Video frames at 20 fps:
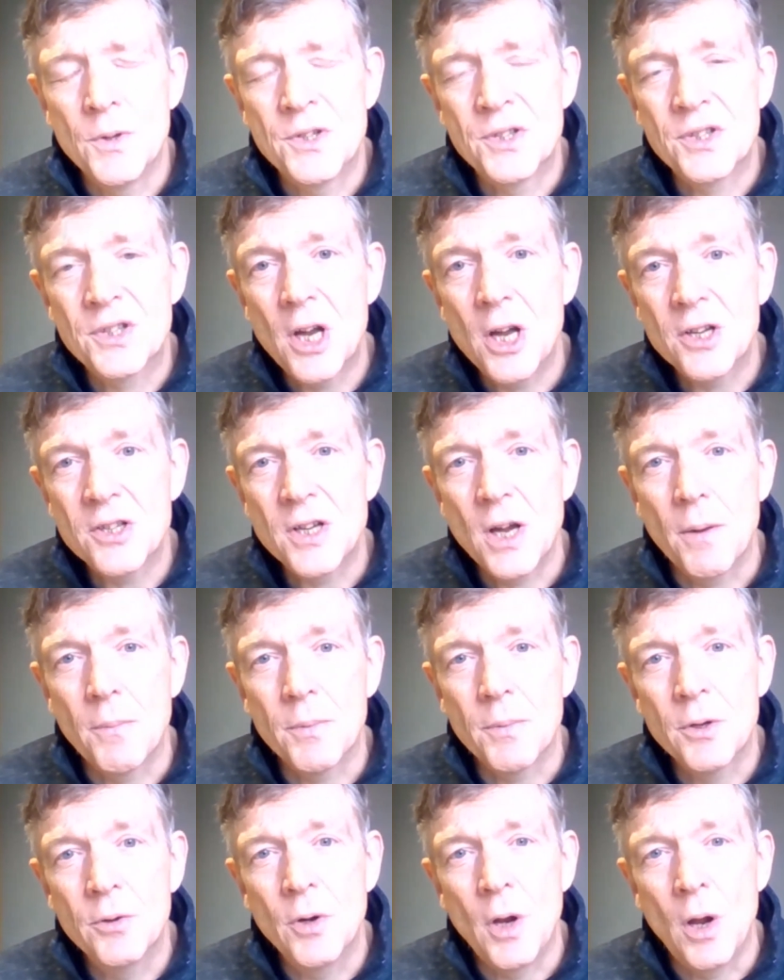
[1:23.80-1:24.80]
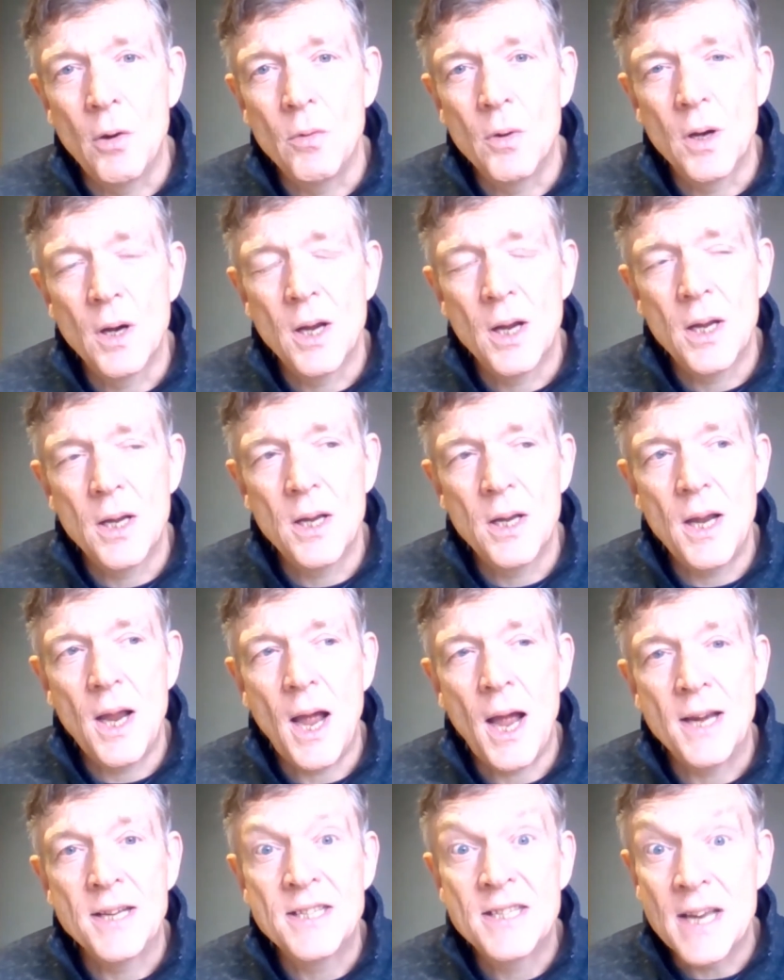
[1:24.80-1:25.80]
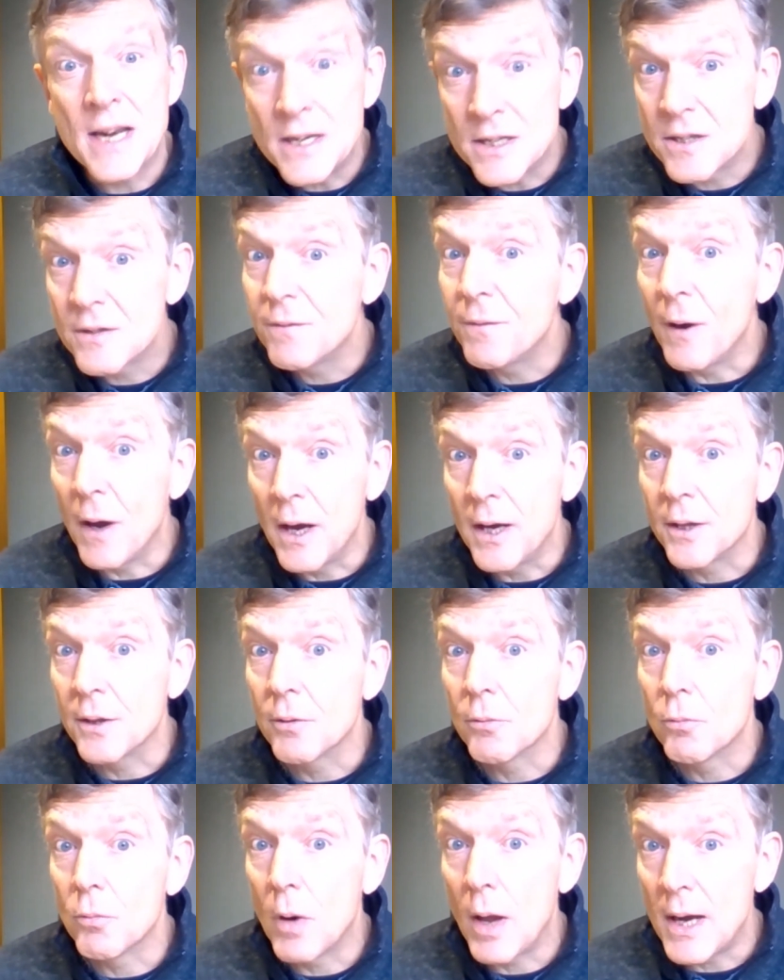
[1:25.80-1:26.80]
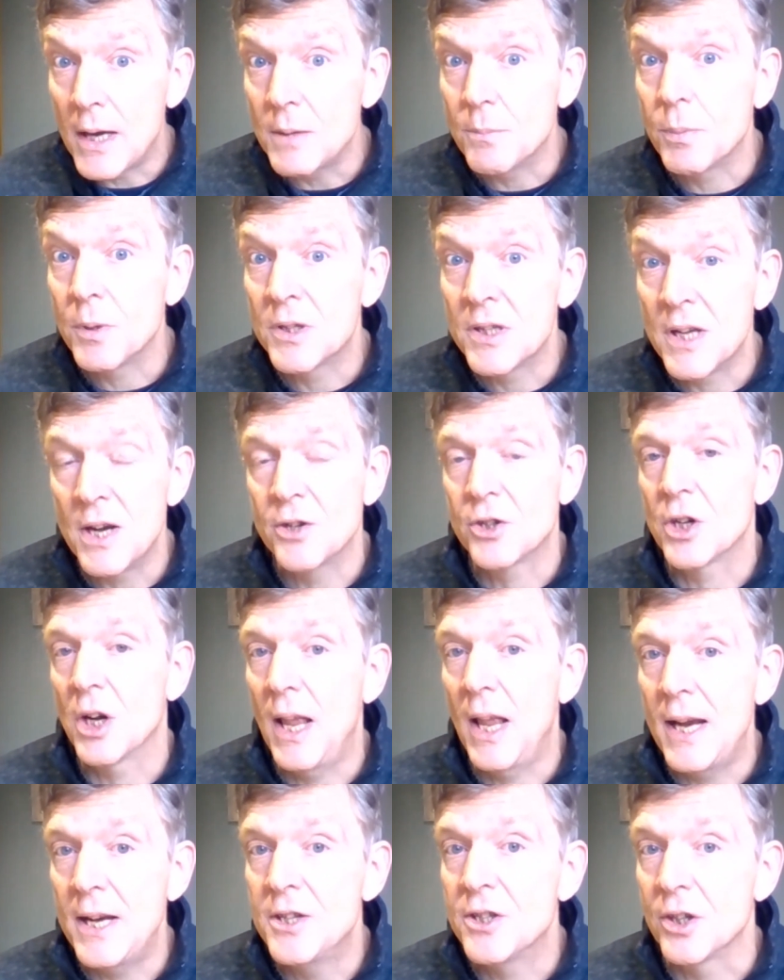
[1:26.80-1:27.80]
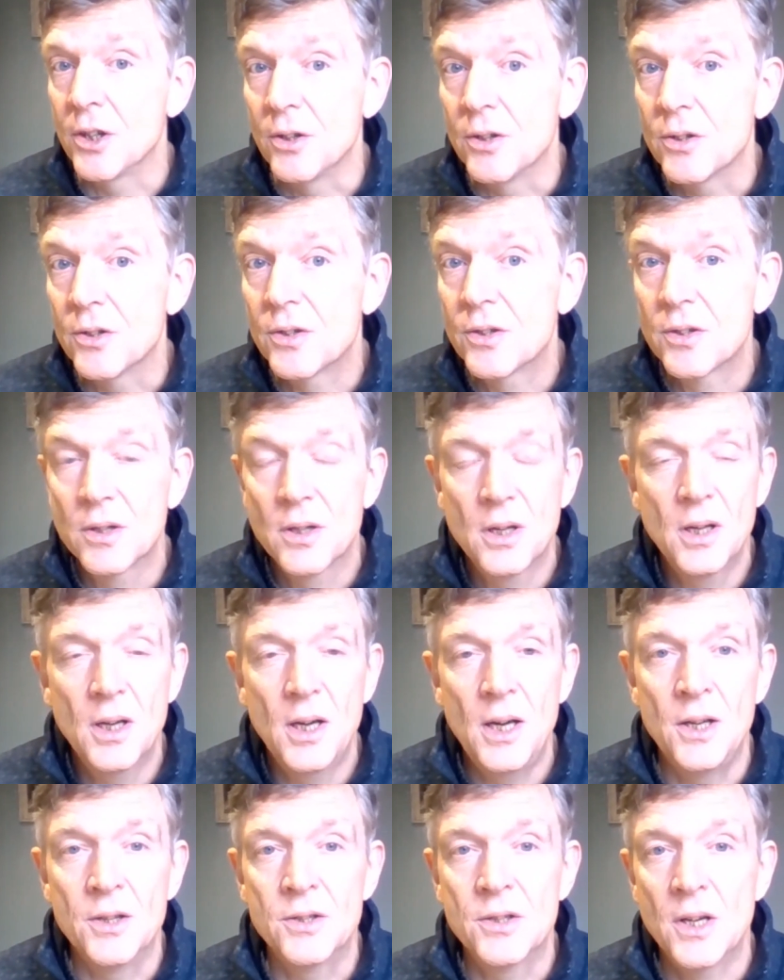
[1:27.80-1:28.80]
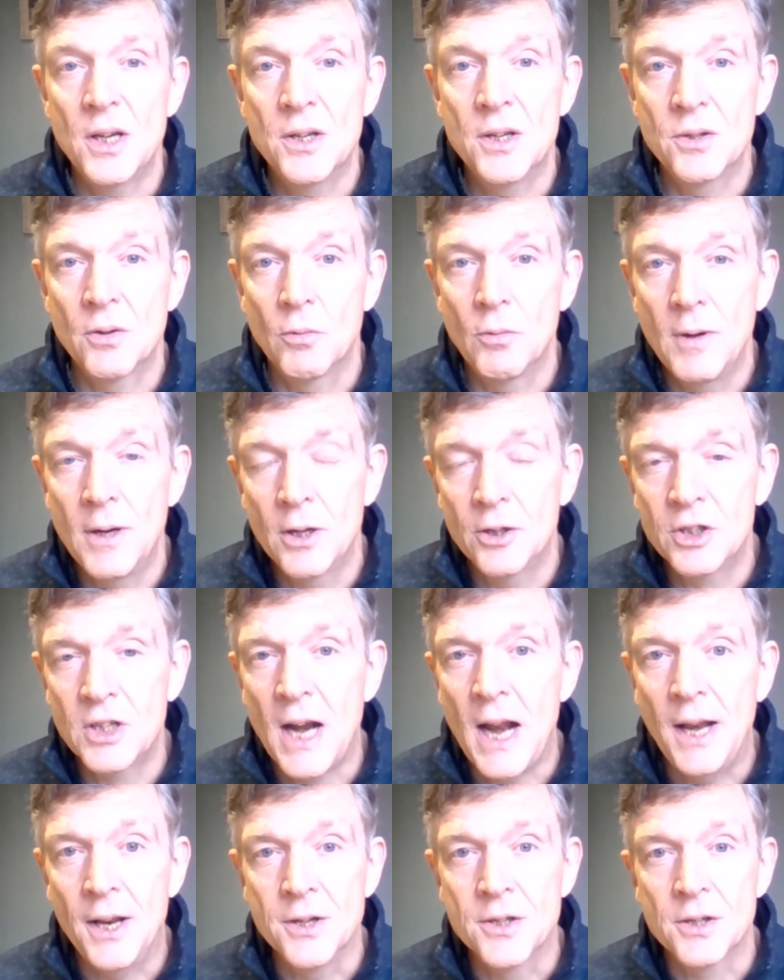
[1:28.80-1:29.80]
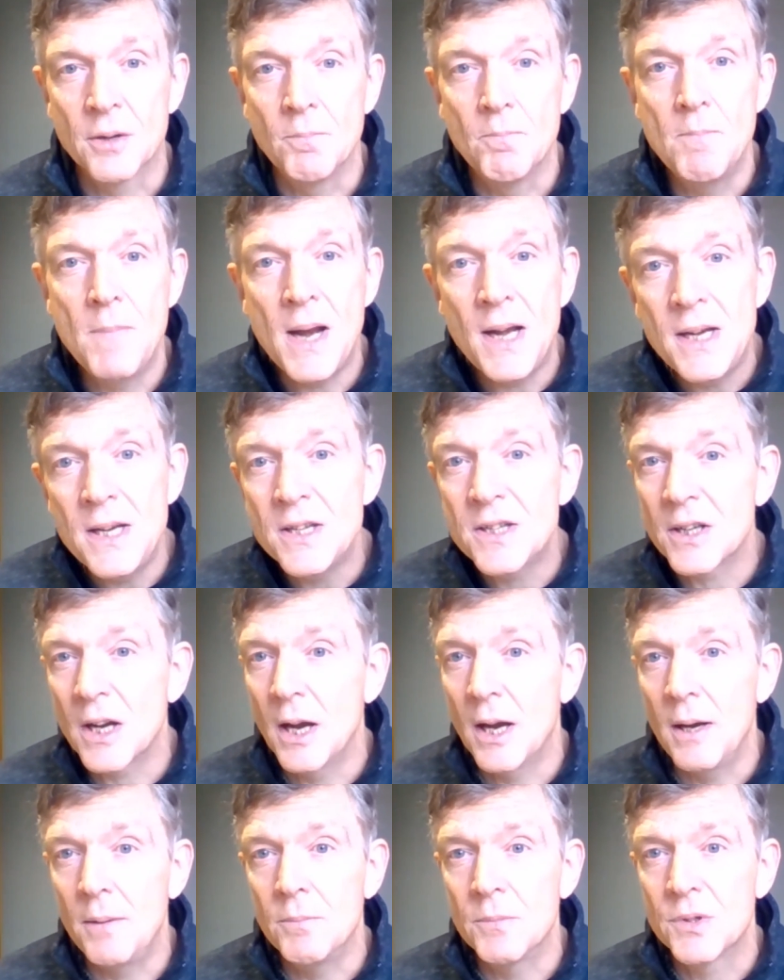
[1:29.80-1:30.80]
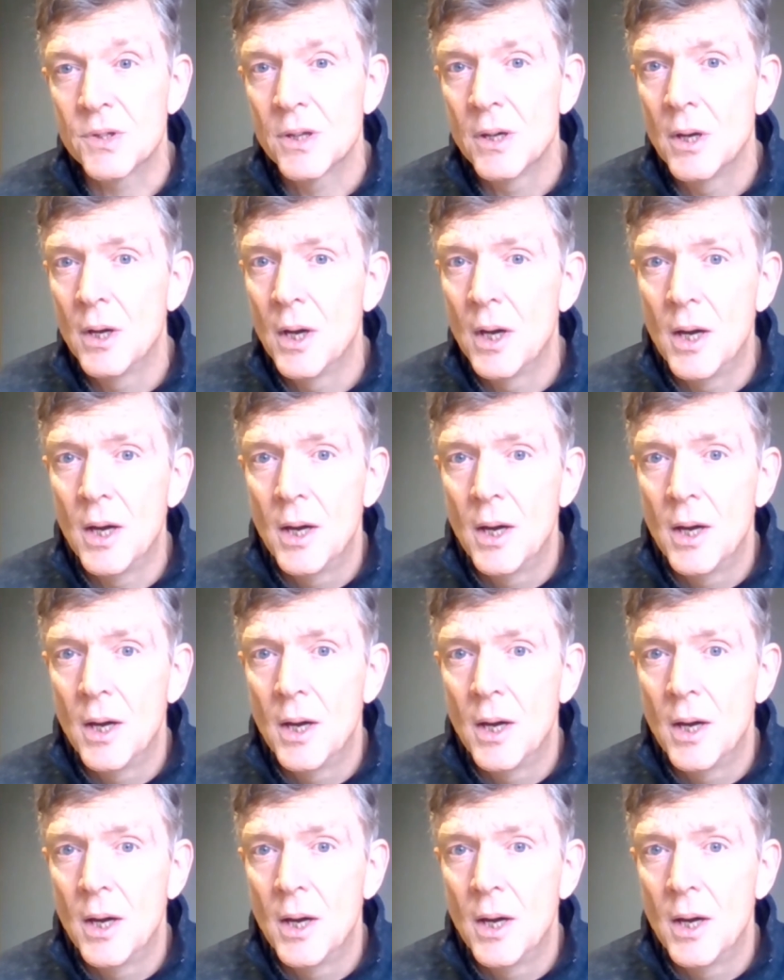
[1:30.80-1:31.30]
with startup, identifying the right potential agents is a real challenge. And many times,